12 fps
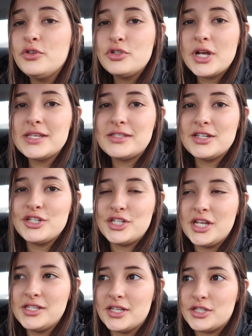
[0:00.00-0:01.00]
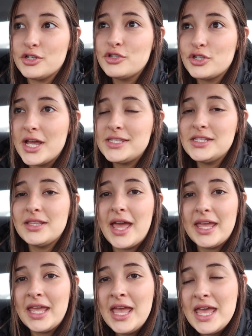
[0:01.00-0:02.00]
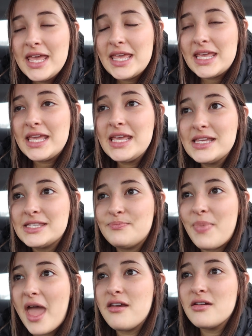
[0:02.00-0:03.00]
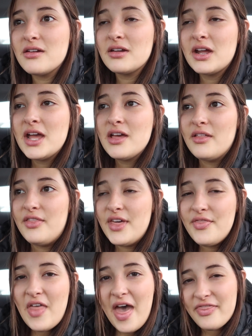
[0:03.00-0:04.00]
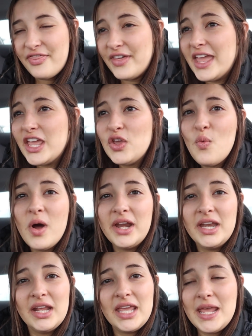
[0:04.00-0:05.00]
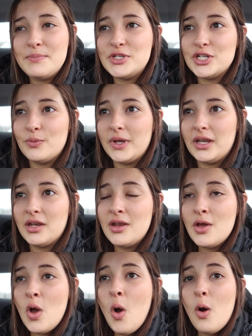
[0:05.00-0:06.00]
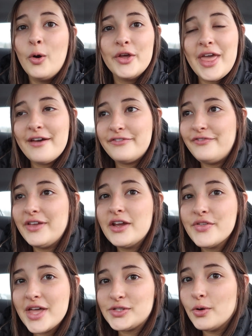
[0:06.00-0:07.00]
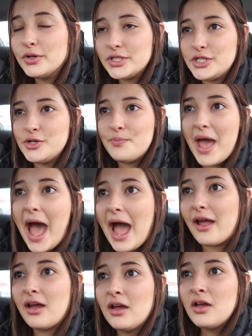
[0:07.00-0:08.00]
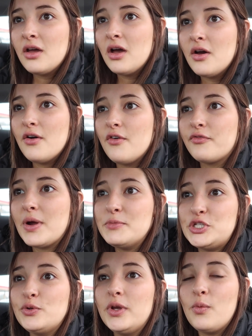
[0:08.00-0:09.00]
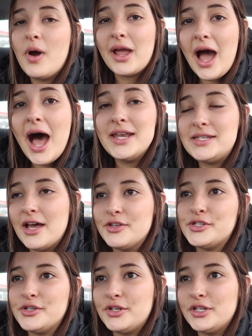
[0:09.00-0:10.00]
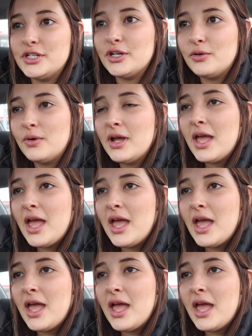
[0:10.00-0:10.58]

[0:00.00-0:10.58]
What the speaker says: you trust in Jesus, you're trusting that he is better than that thing you wanted to keep doing, or that fear that's holding you back from doing what God tells you to do.